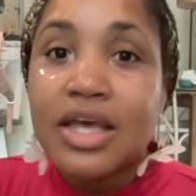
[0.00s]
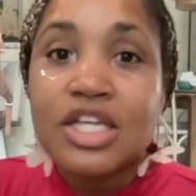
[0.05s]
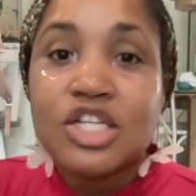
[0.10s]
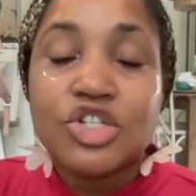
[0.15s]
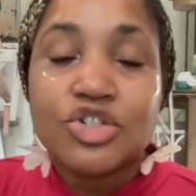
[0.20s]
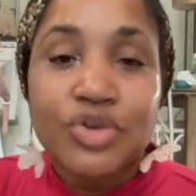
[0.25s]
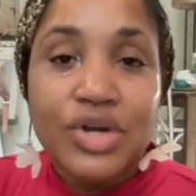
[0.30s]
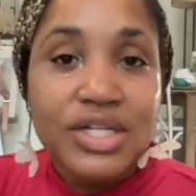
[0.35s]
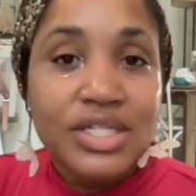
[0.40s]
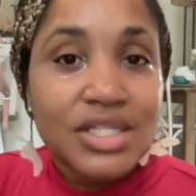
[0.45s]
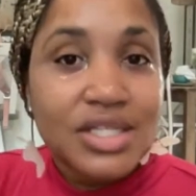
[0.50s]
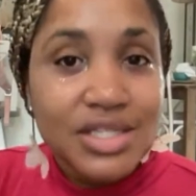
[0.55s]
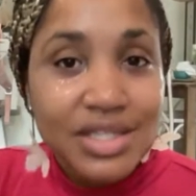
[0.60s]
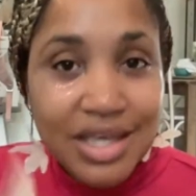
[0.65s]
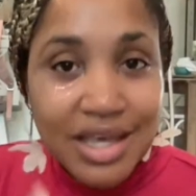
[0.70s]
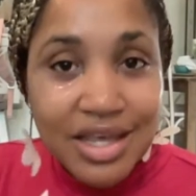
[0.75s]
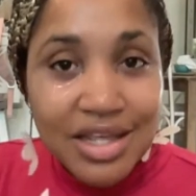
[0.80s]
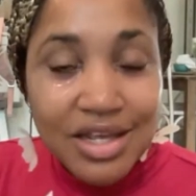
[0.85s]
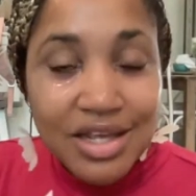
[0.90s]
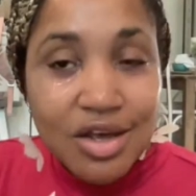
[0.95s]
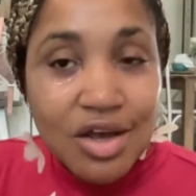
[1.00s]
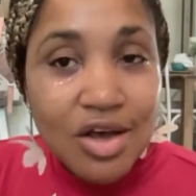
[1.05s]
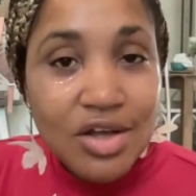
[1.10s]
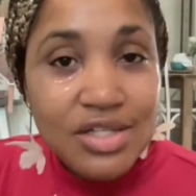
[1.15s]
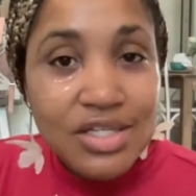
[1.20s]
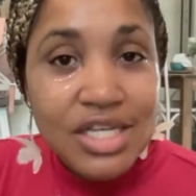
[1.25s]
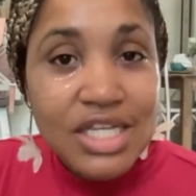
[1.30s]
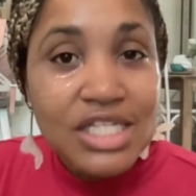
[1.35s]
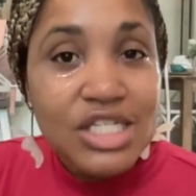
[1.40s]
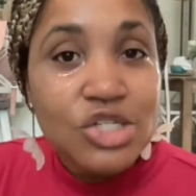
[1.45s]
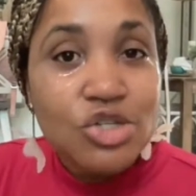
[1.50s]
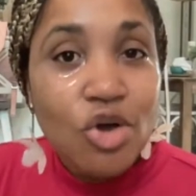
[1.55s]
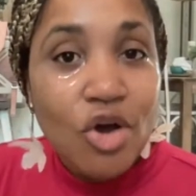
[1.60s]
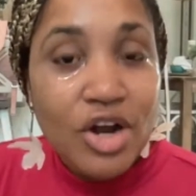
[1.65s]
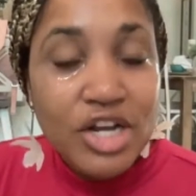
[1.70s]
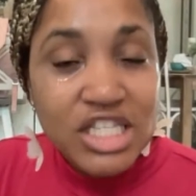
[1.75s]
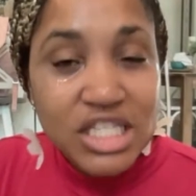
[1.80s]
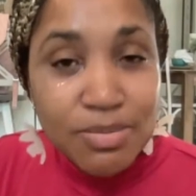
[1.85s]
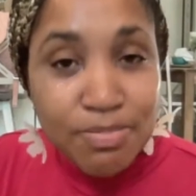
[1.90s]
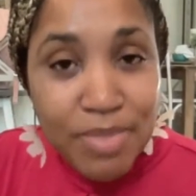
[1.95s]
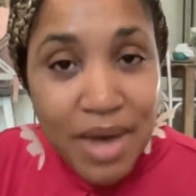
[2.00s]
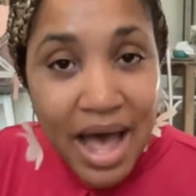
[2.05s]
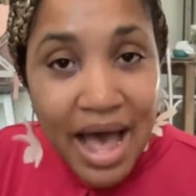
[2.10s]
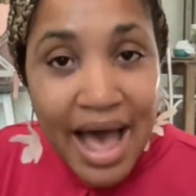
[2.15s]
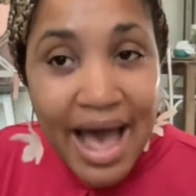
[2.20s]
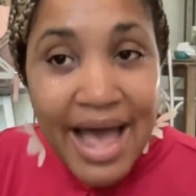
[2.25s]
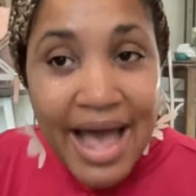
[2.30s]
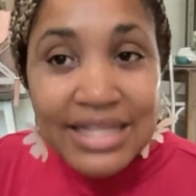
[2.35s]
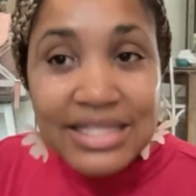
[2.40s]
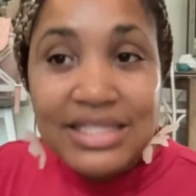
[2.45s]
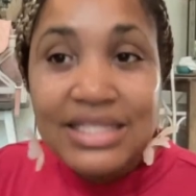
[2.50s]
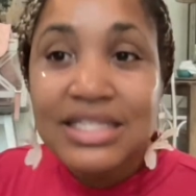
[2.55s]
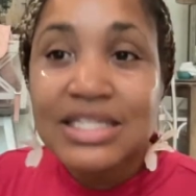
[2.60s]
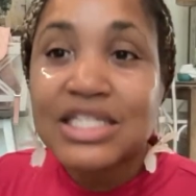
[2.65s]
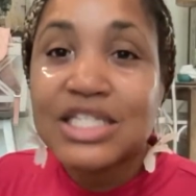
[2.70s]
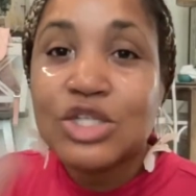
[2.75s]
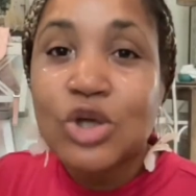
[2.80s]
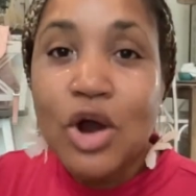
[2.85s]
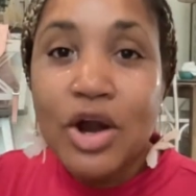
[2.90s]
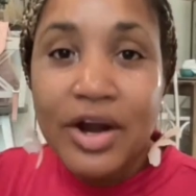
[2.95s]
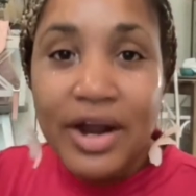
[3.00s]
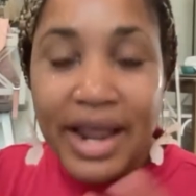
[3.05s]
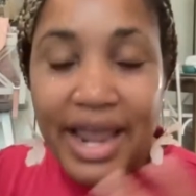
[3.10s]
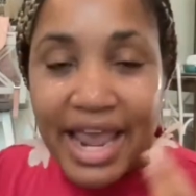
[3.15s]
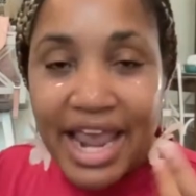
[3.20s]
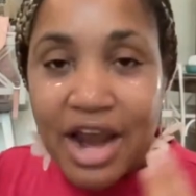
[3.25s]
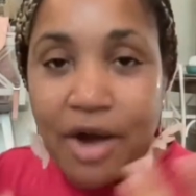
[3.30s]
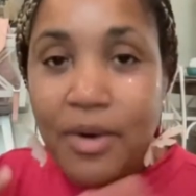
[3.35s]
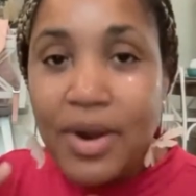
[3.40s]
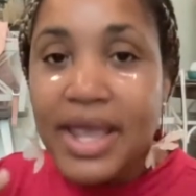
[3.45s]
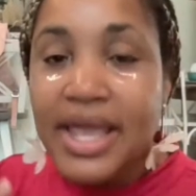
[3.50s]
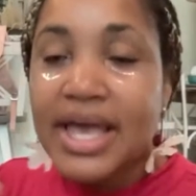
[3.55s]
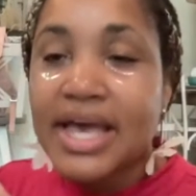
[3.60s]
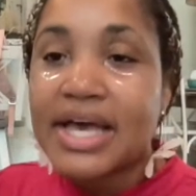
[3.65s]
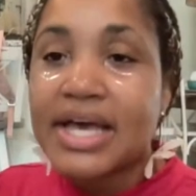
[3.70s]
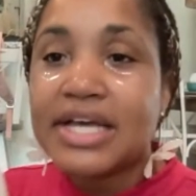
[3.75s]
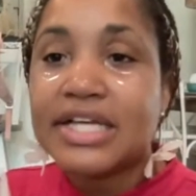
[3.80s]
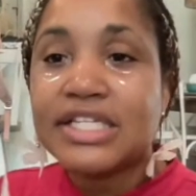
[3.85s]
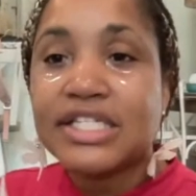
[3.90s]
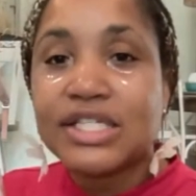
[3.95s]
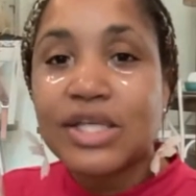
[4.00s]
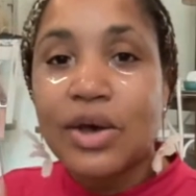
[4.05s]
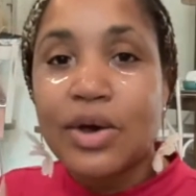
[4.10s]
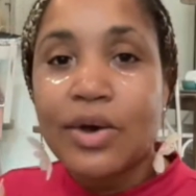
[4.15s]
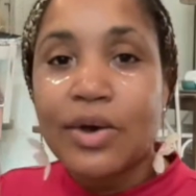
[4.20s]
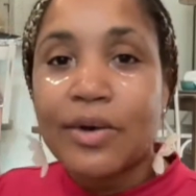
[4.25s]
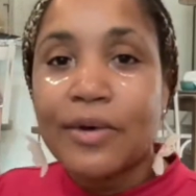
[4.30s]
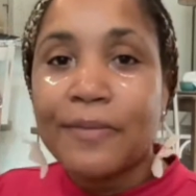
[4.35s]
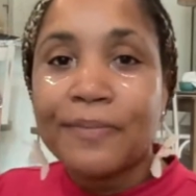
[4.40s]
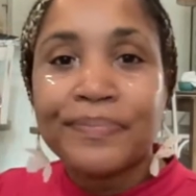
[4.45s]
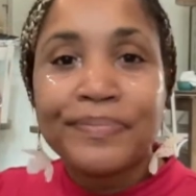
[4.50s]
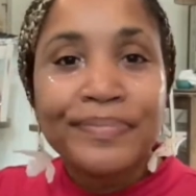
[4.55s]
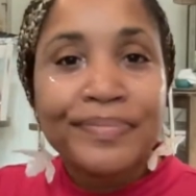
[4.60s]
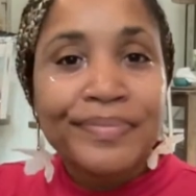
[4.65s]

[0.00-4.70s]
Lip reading: Stressed skin causes dark spots, darker areas. So